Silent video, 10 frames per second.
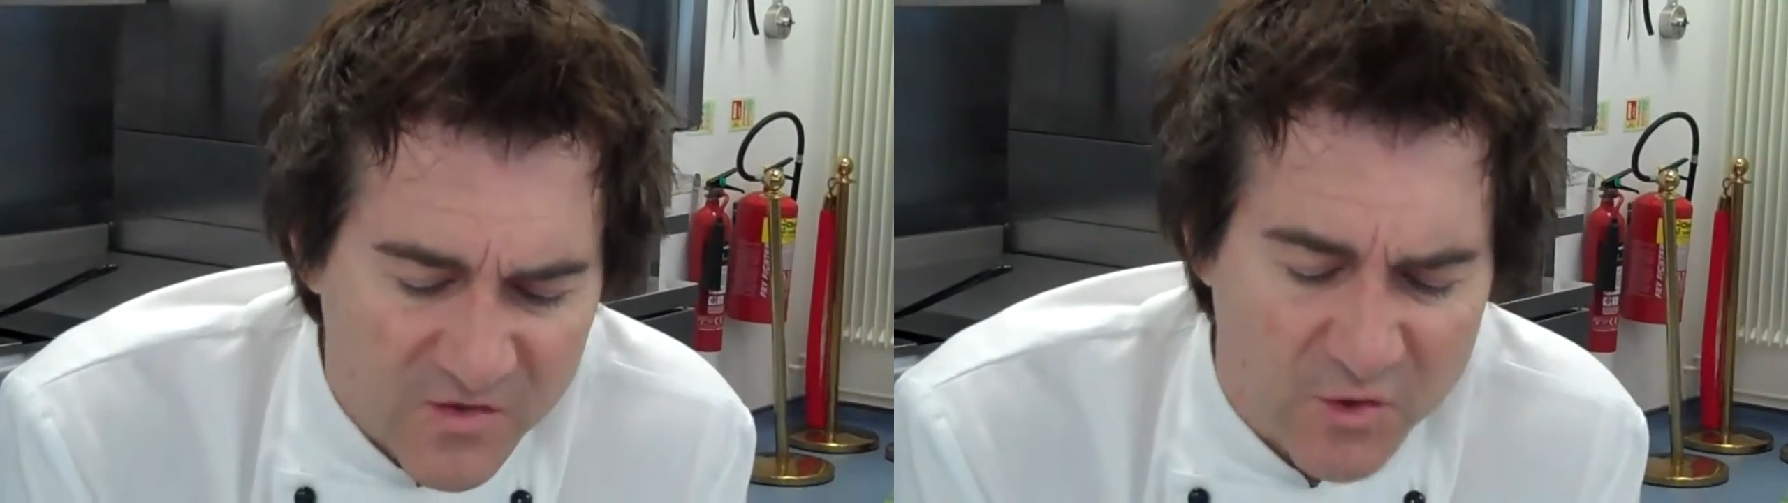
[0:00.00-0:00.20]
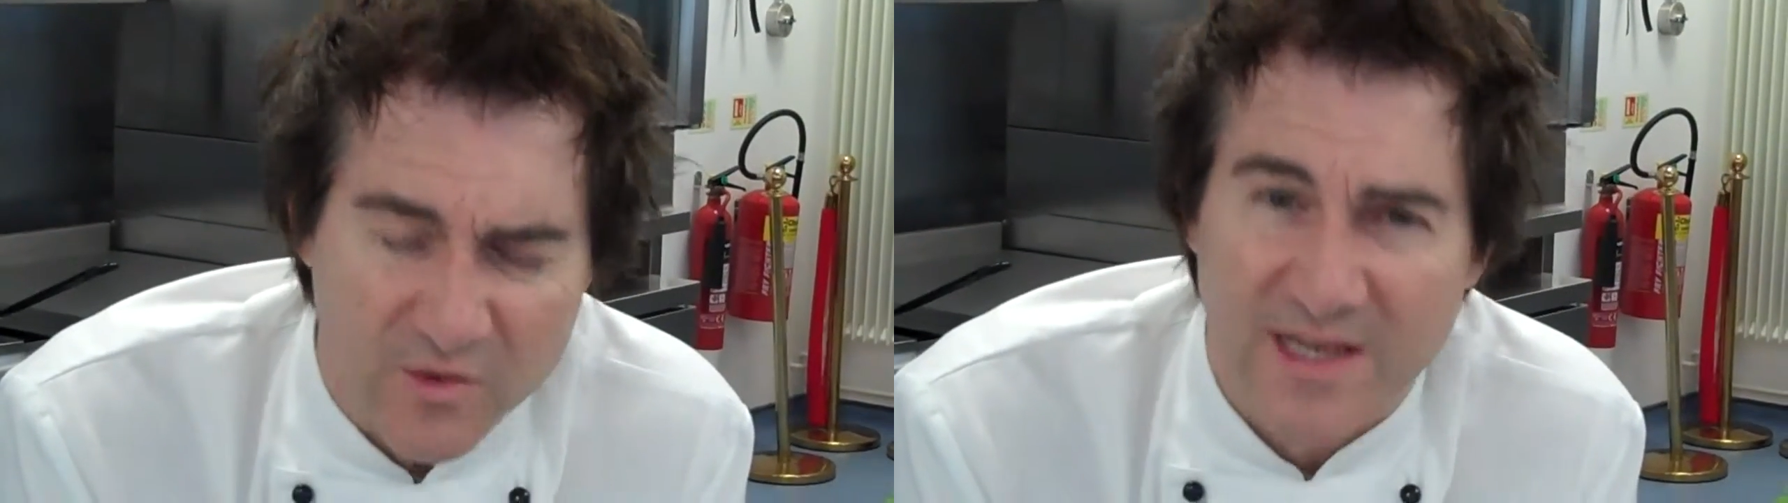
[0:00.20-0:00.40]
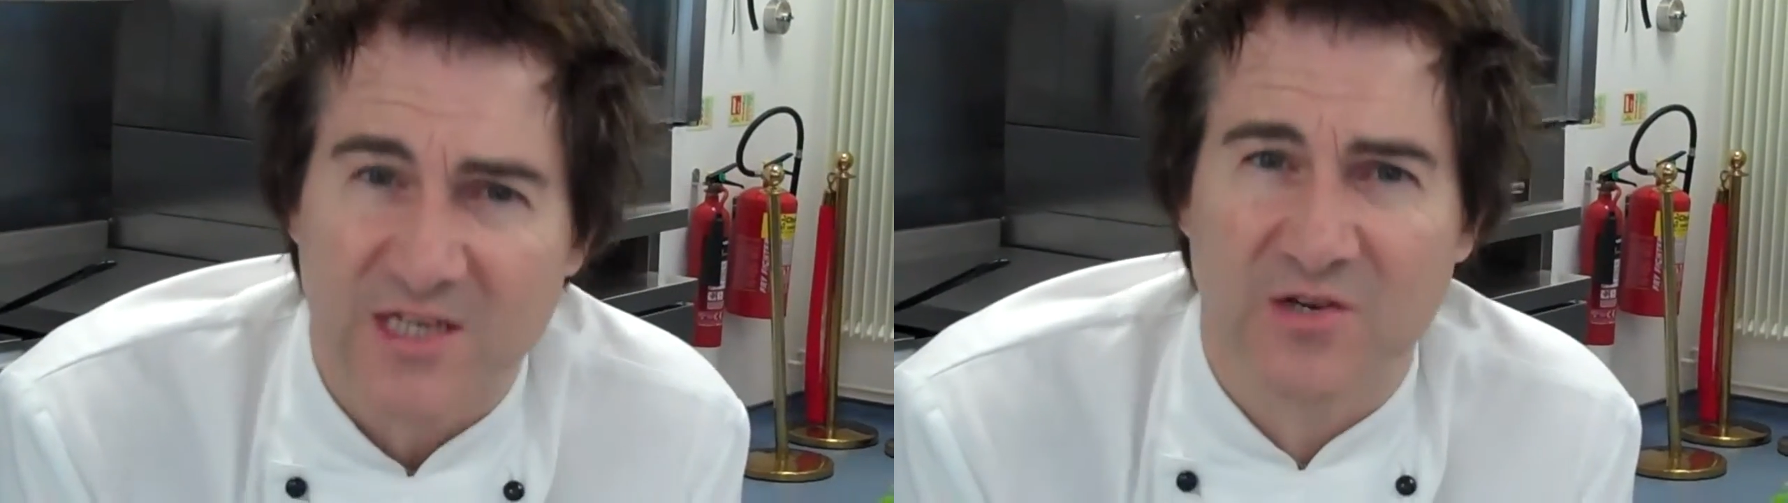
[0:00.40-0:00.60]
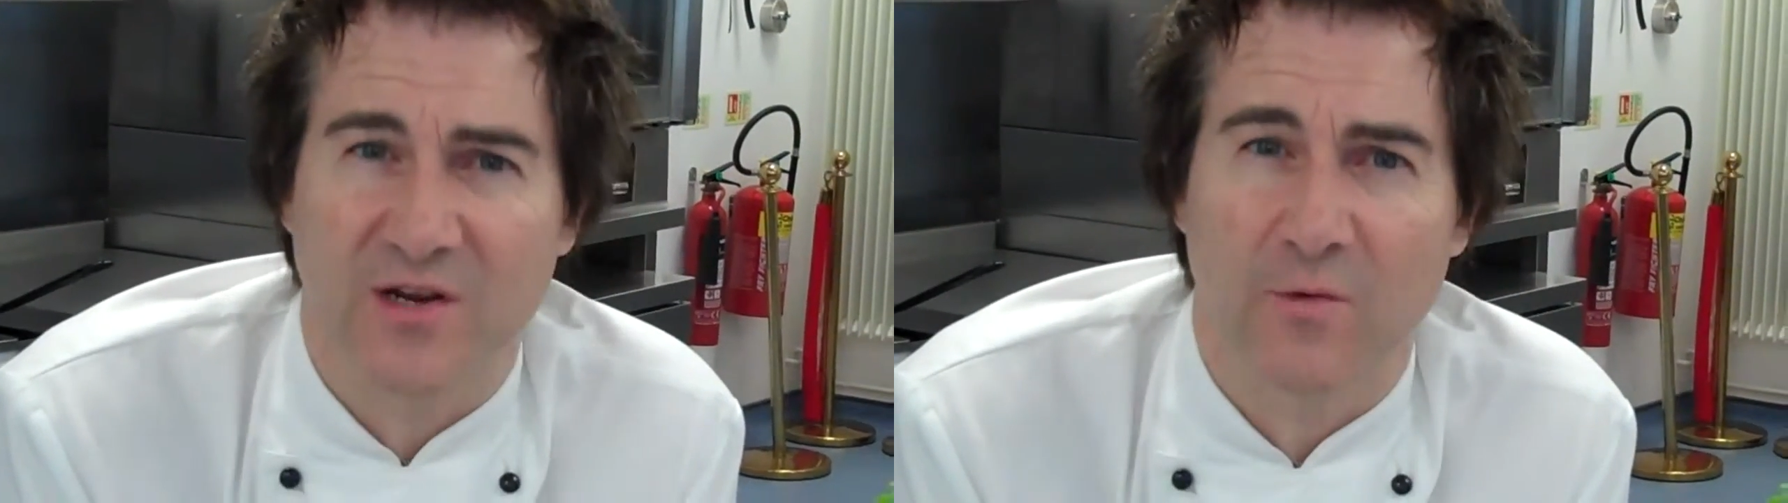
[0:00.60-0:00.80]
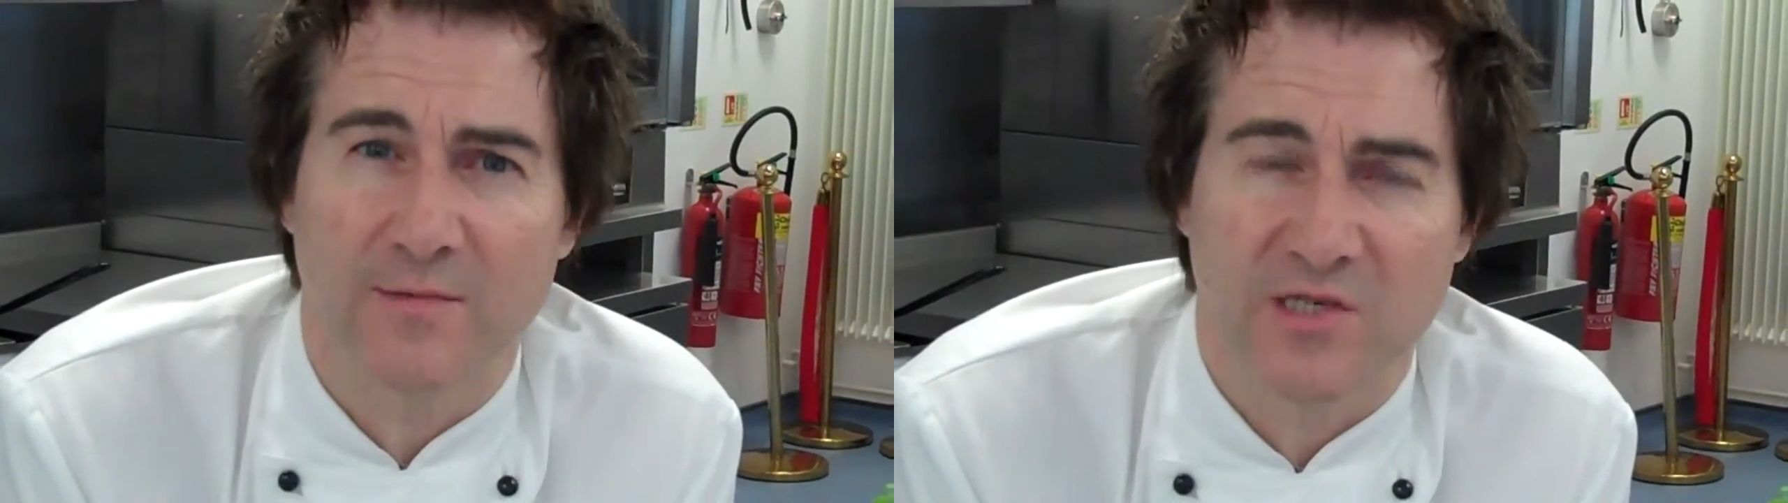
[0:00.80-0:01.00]
There are links
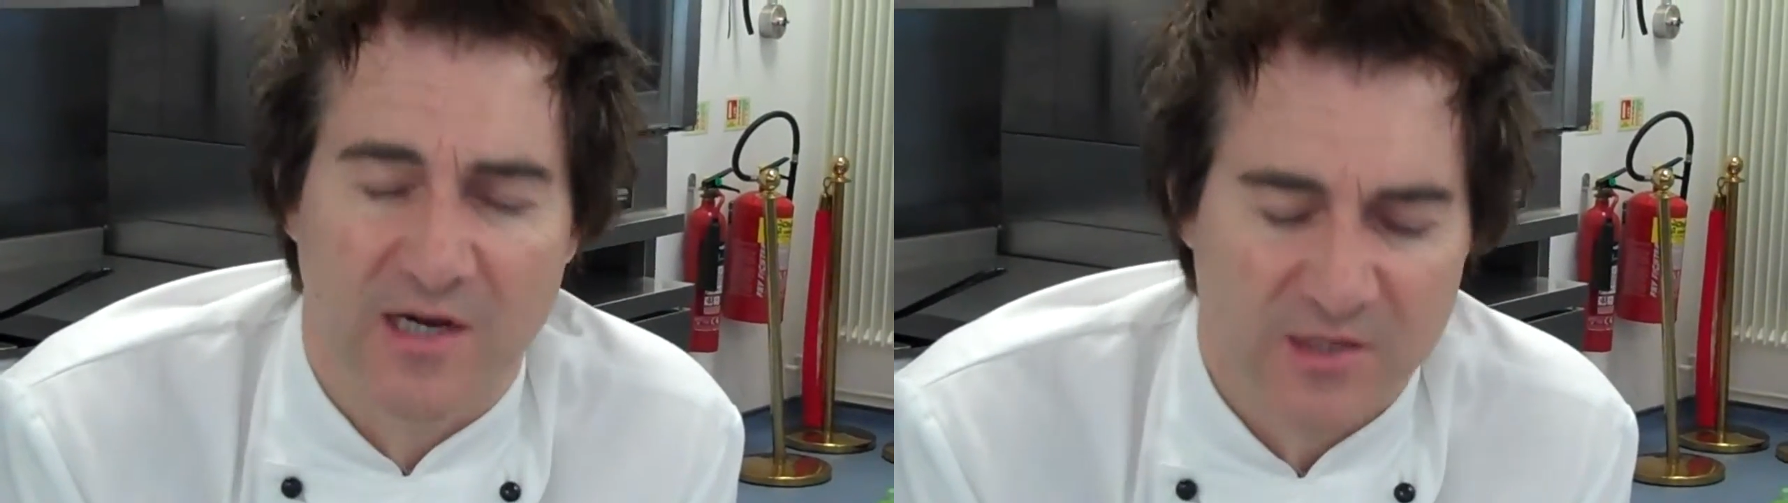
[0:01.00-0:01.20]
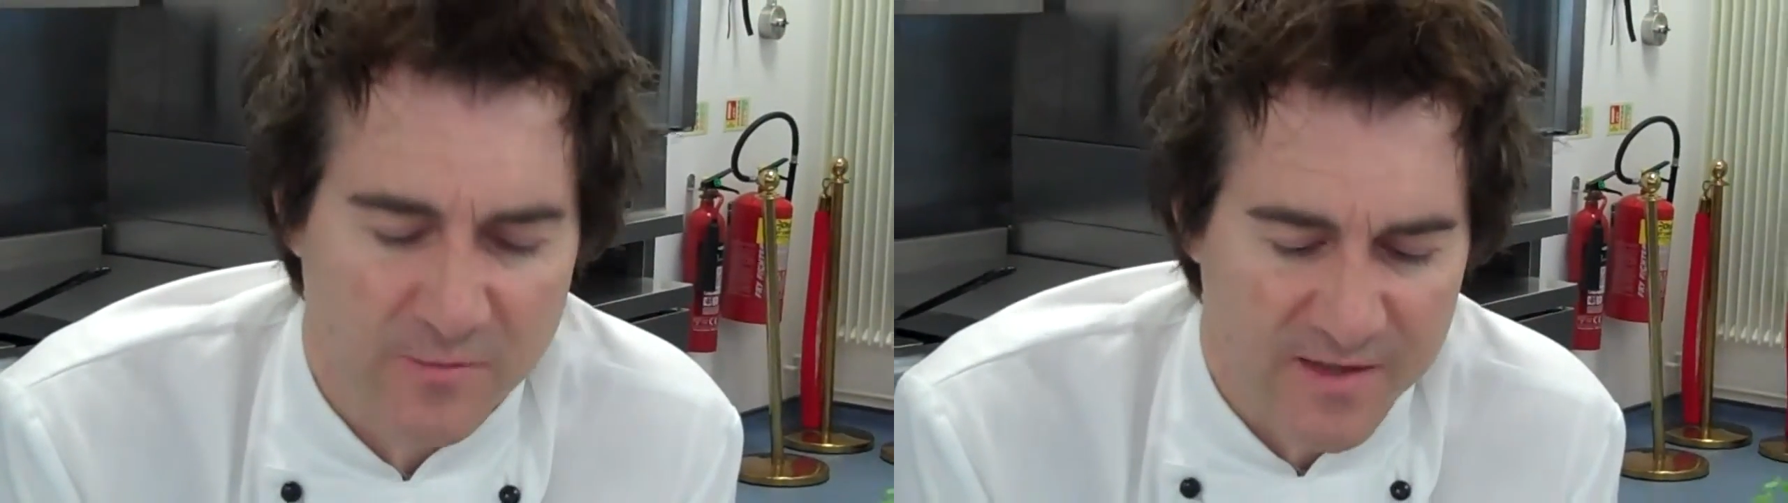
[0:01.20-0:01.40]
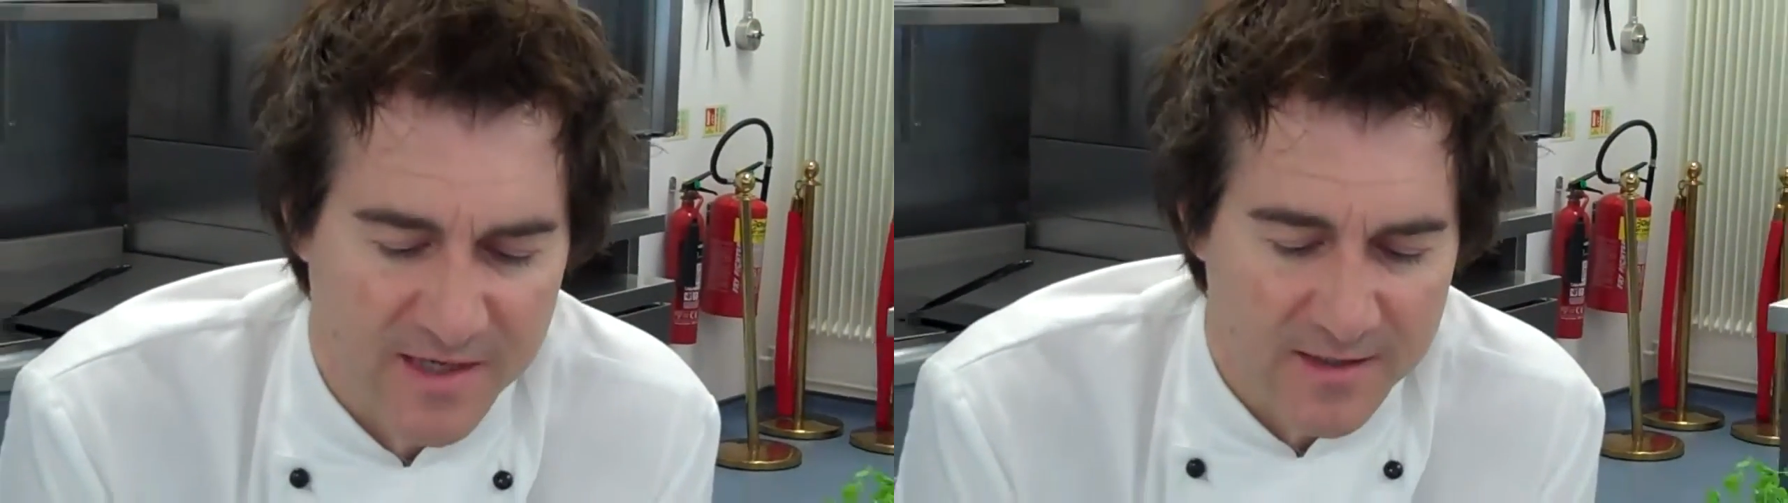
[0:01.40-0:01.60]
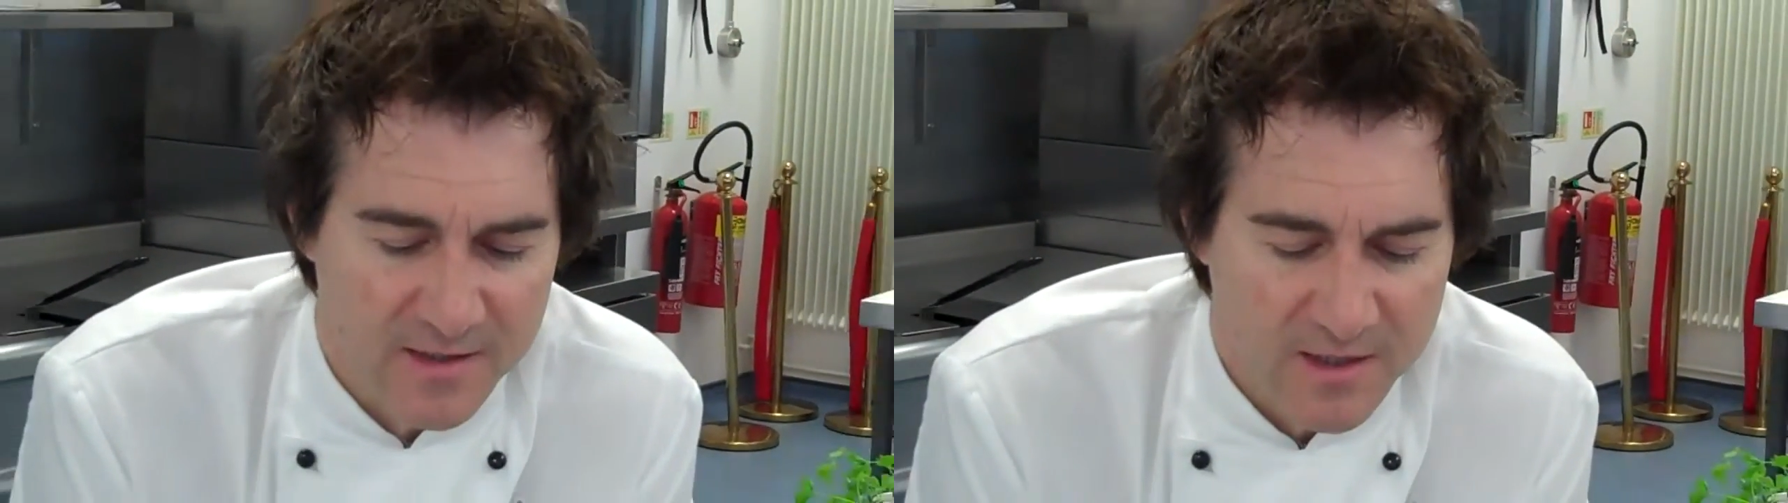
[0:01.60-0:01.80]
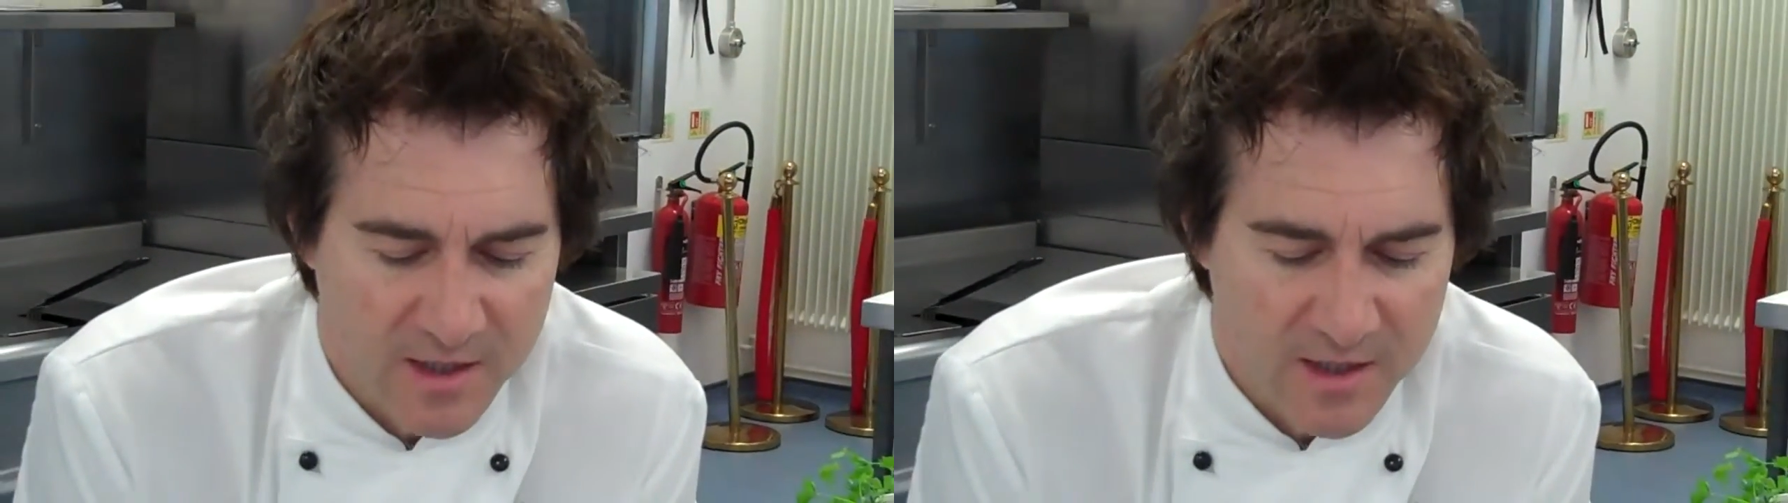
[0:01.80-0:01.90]
on our website up here.